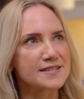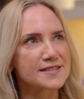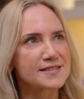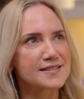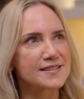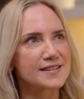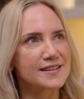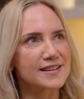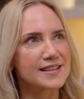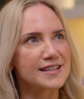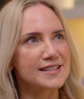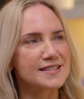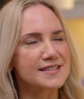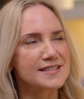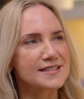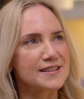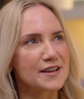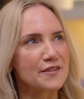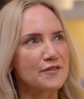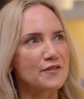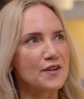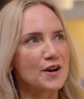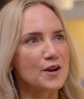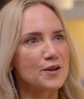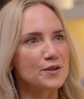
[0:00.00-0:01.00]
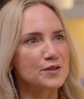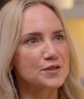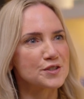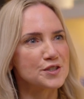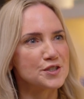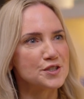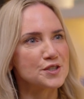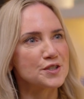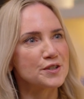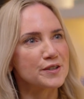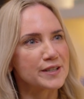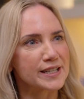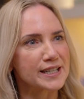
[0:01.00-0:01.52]
that is evoked
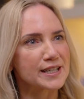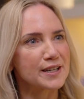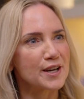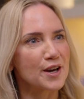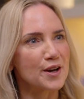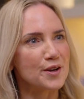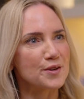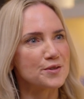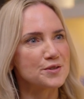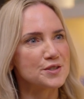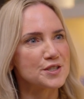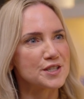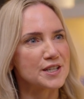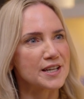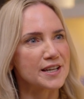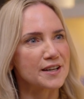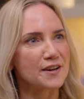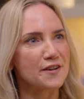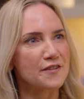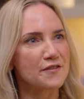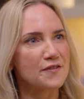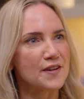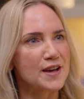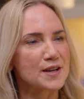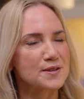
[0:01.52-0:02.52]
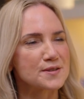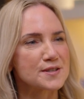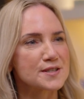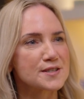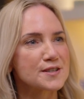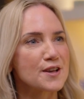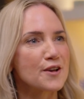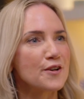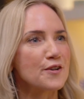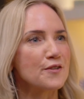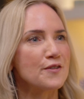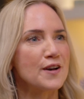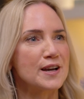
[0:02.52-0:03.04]
during coaching, I found
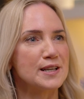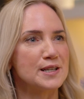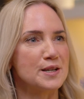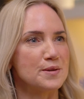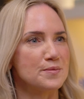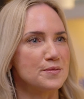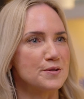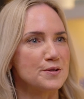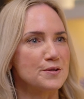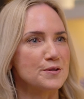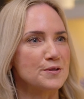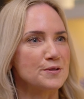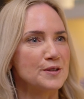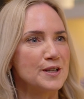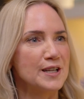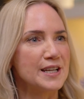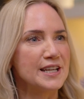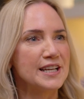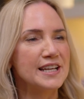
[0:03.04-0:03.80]
so valuable